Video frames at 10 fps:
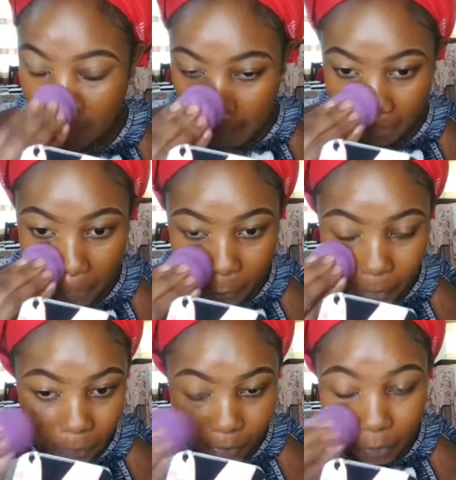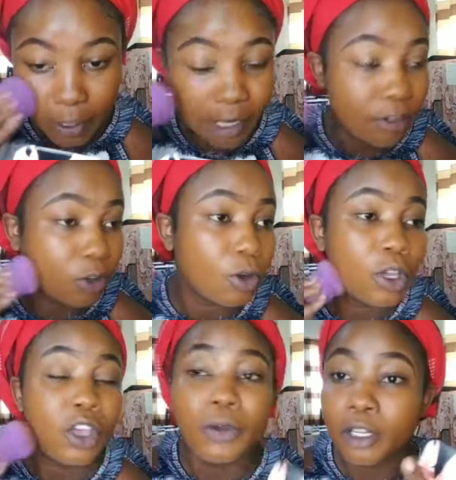Like most people, you can even go,
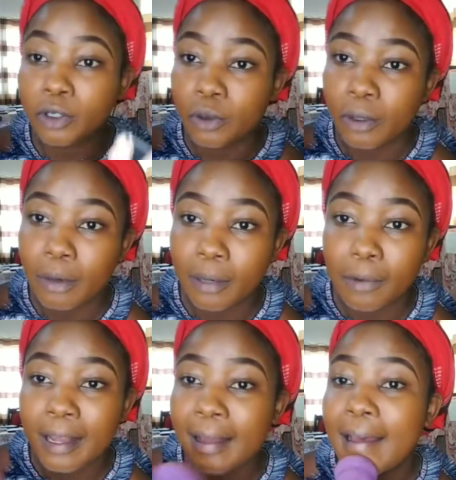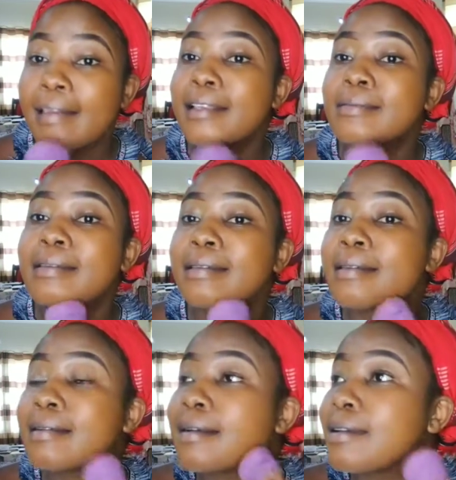you can talk to a boda guy, they're speaking
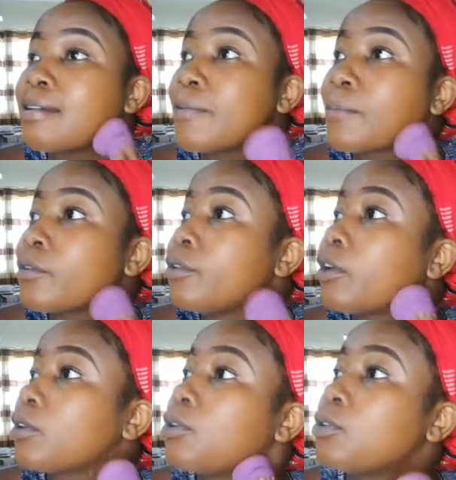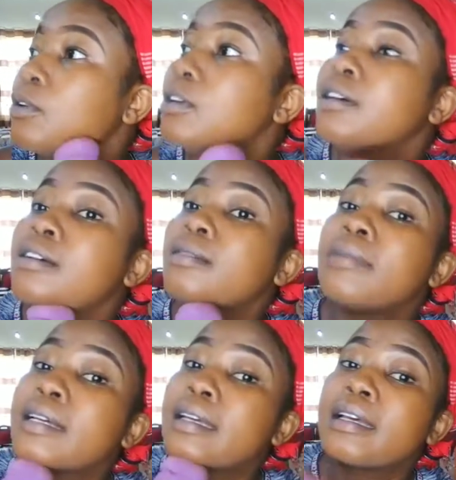English. You can go to
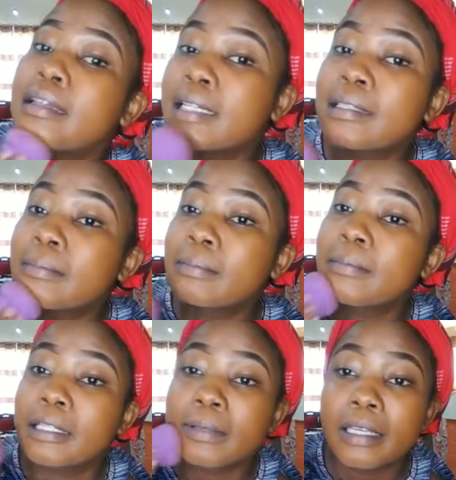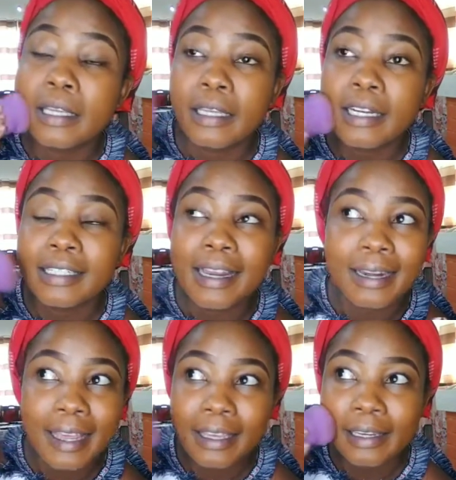markets, they're speaking English. And
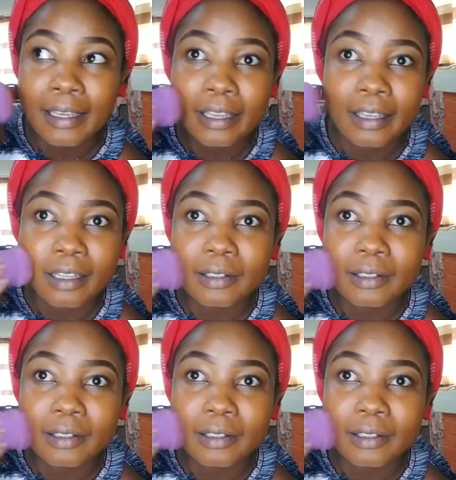like in Kenya,